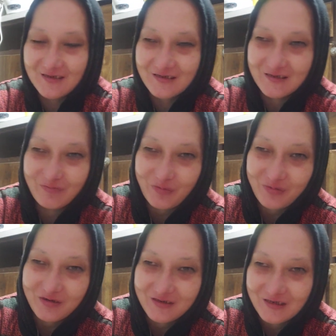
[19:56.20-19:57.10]
and
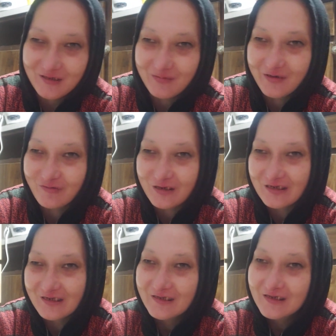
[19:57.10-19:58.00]
people are looking at me
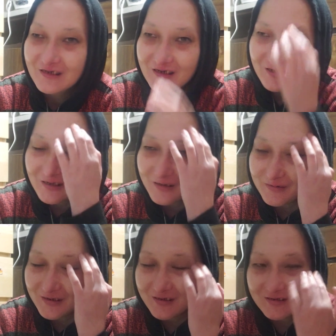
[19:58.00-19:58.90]
funny.
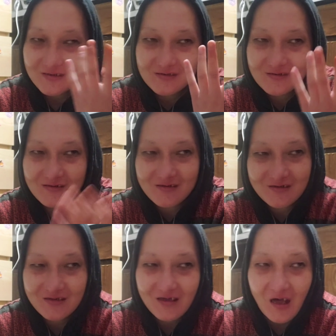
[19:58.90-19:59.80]
Like,
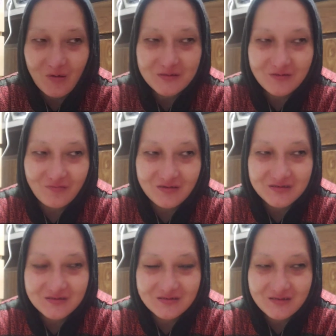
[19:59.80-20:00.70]
I was a
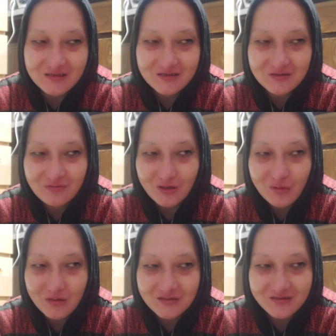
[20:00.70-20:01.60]
face, that's one
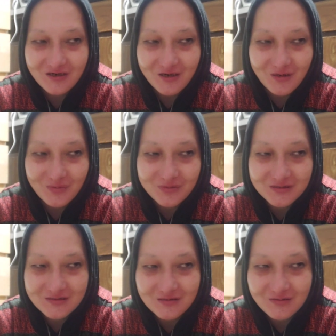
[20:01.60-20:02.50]
of my
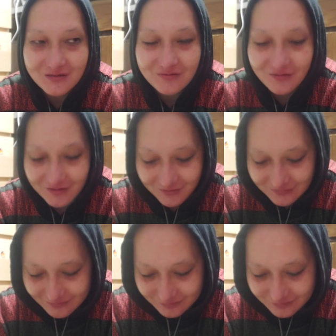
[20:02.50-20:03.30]
jobs. It was fun.